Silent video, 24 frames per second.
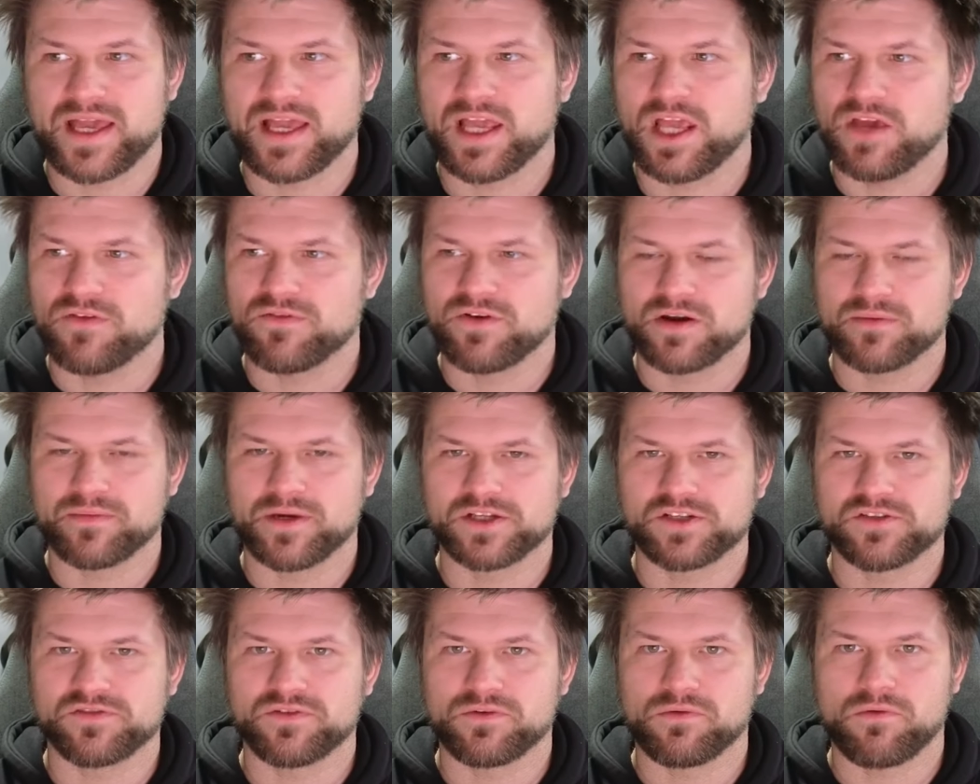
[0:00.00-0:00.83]
you very
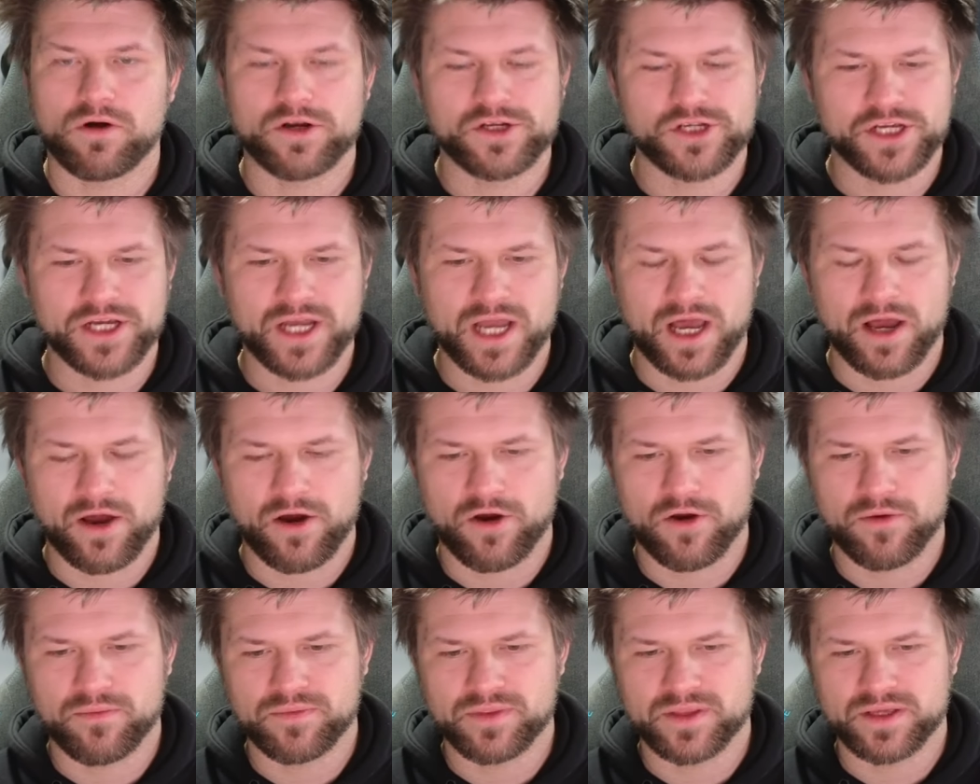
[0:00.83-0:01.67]
much for watching. I
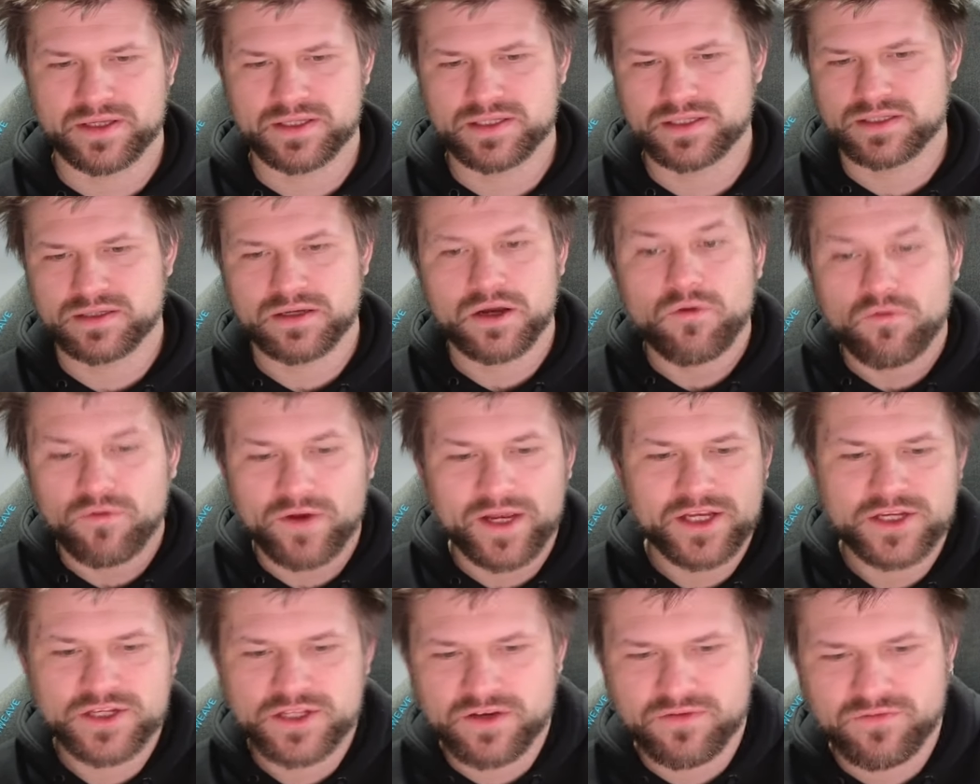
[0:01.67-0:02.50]
hope this
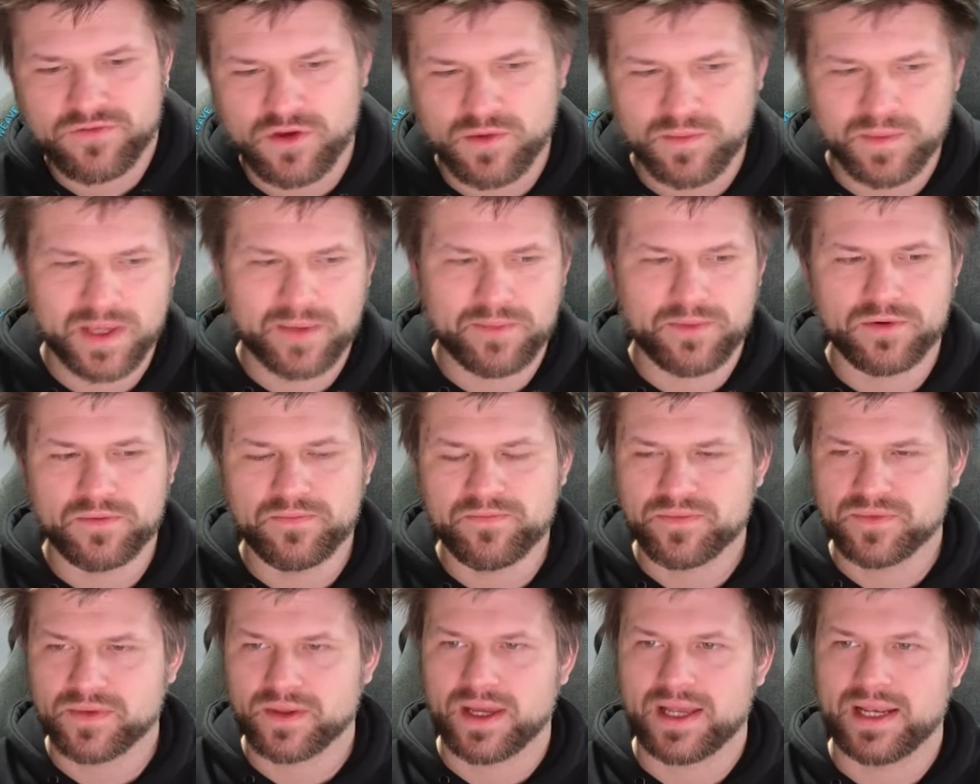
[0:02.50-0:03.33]
reached a few people.
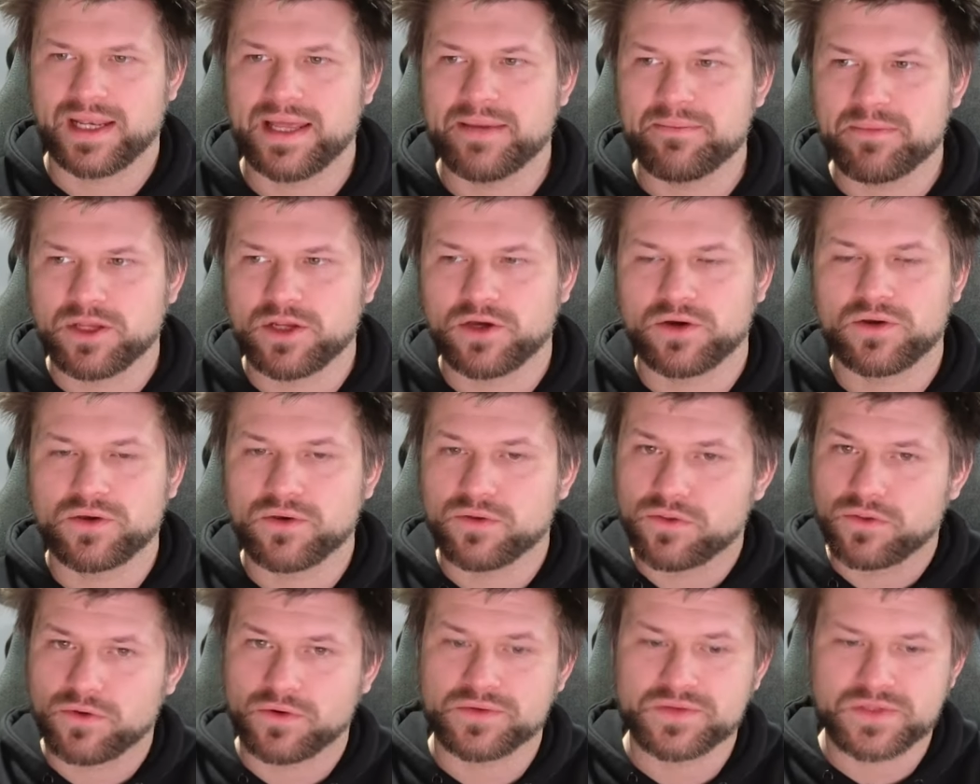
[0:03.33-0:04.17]
Let me know your
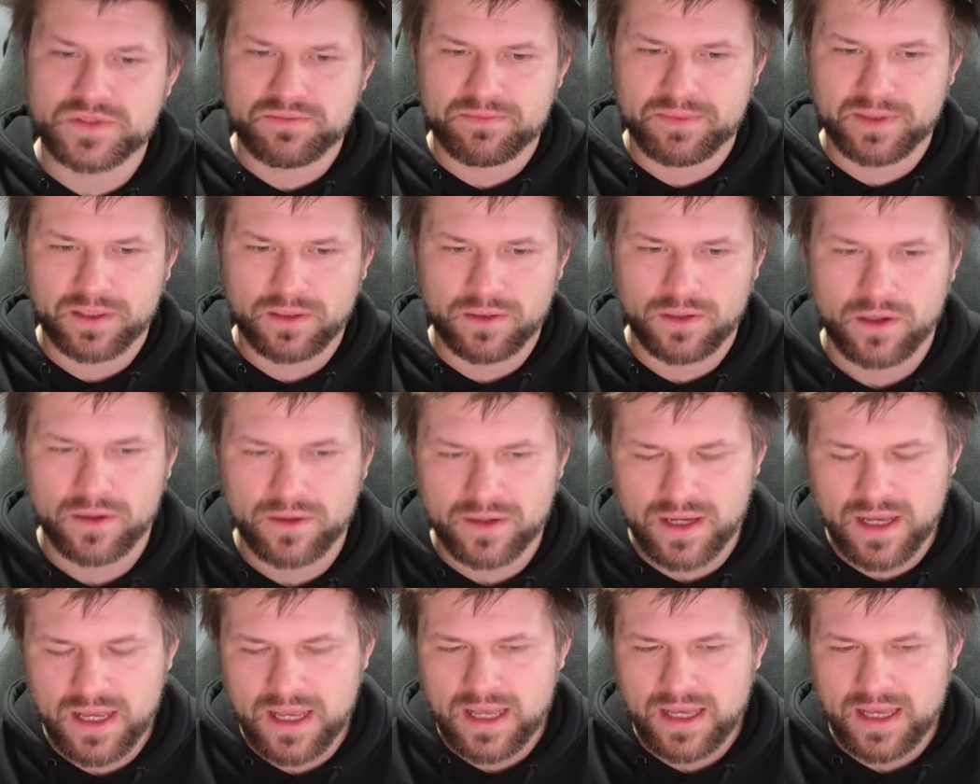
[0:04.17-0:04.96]
thoughts below.